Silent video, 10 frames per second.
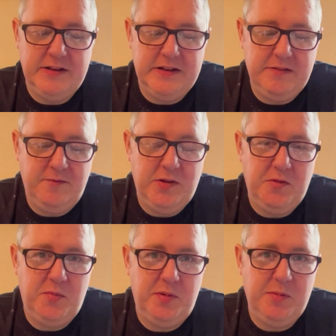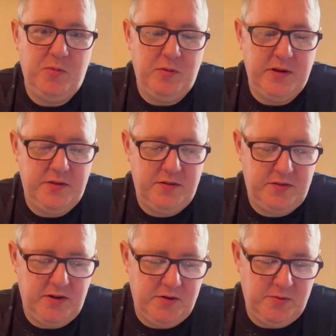influence people with.
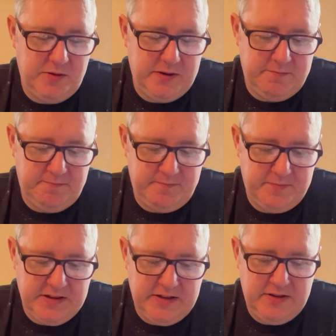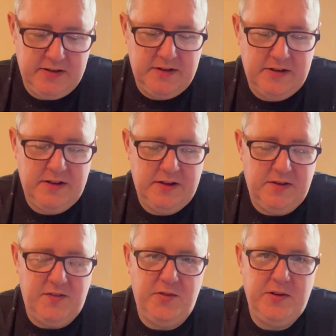So
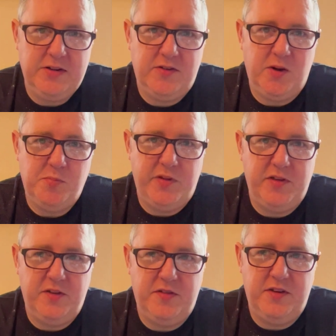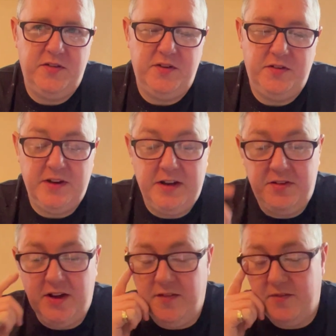until next time, brothers and sisters, stay
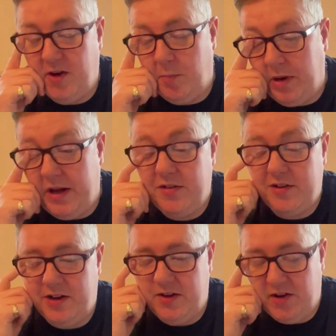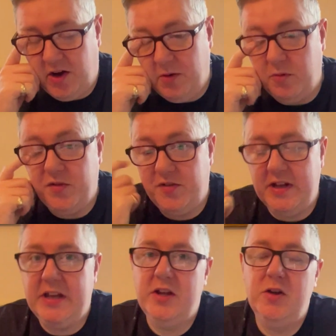safe, God bless, and I will
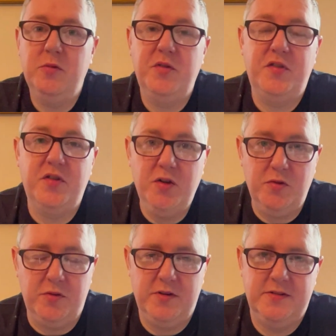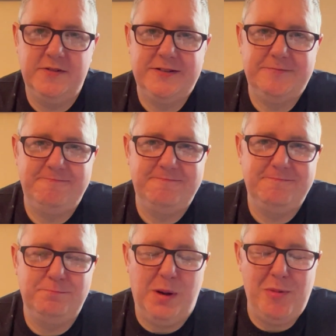see you soon.
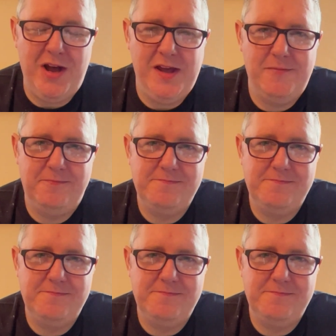Bye-bye.